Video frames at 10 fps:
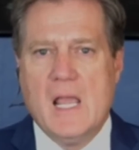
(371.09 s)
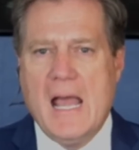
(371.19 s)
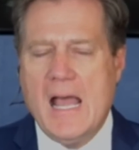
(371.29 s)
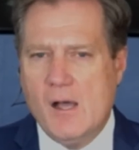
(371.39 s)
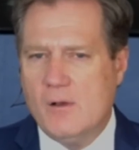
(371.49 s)

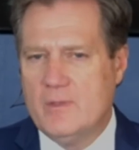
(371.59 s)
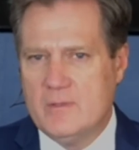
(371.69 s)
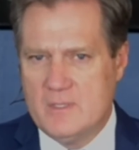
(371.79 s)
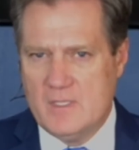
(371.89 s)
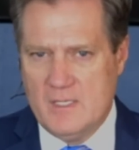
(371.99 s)
How
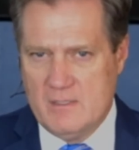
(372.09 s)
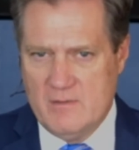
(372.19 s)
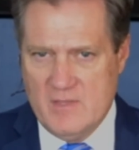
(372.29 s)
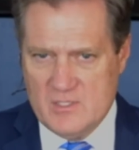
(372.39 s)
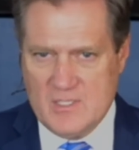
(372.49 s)
that that
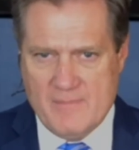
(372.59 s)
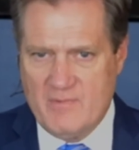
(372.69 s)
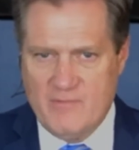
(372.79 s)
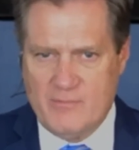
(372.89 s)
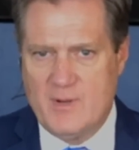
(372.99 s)
this type
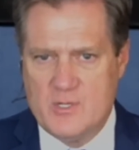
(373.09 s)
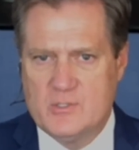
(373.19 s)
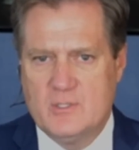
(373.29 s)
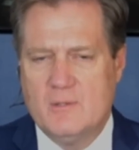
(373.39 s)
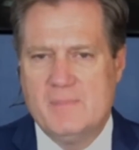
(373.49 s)
of
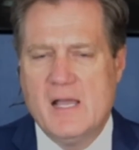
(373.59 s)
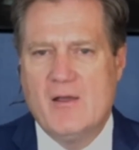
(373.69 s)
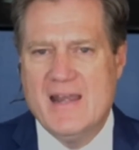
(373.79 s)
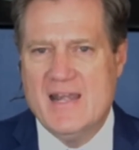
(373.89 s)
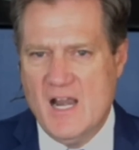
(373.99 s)
information could be
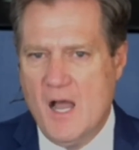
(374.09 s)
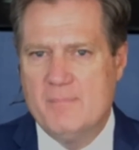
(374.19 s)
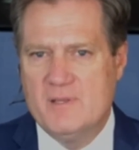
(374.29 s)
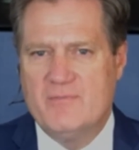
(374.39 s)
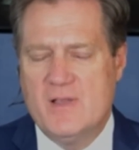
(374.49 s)
out and
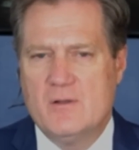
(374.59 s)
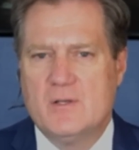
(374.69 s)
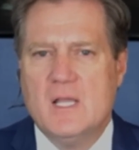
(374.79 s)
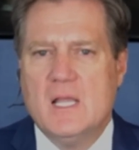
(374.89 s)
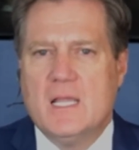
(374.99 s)
not be found